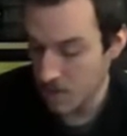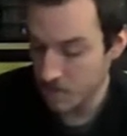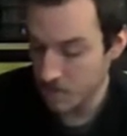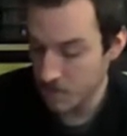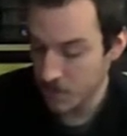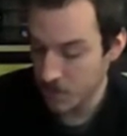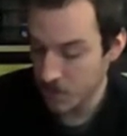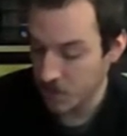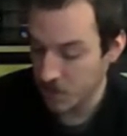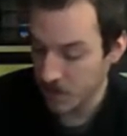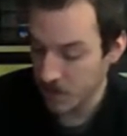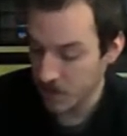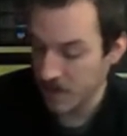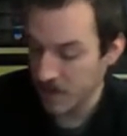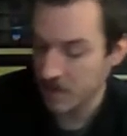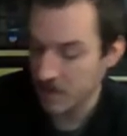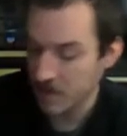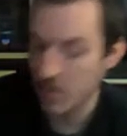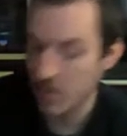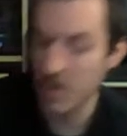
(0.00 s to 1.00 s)
This one I got
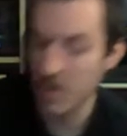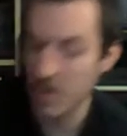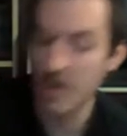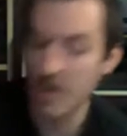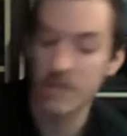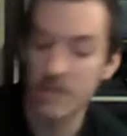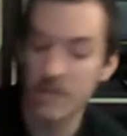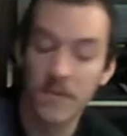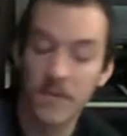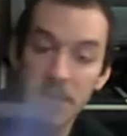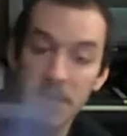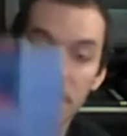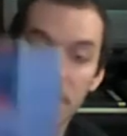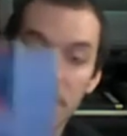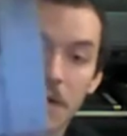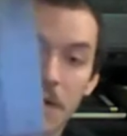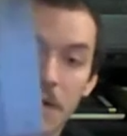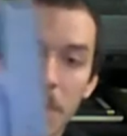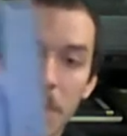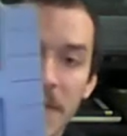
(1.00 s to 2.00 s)
somewhere else, but it's
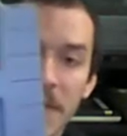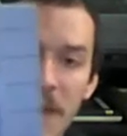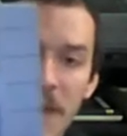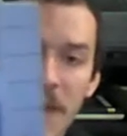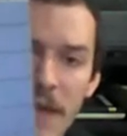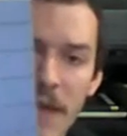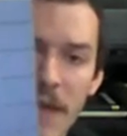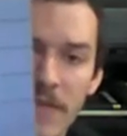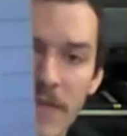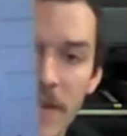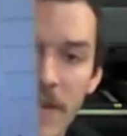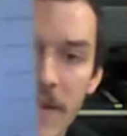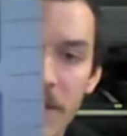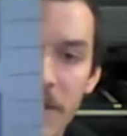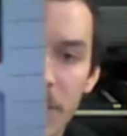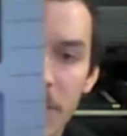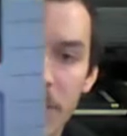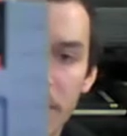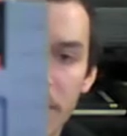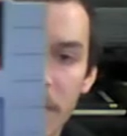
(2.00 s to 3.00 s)
Kirby's
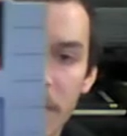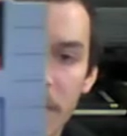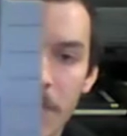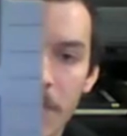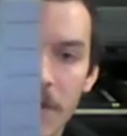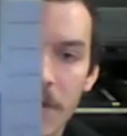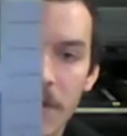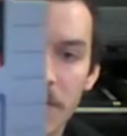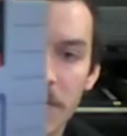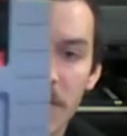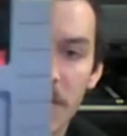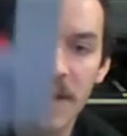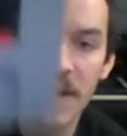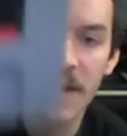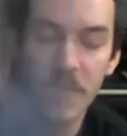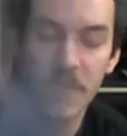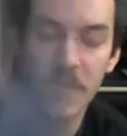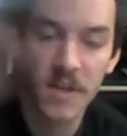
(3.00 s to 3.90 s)
Avalanche. It's like a puzzle game with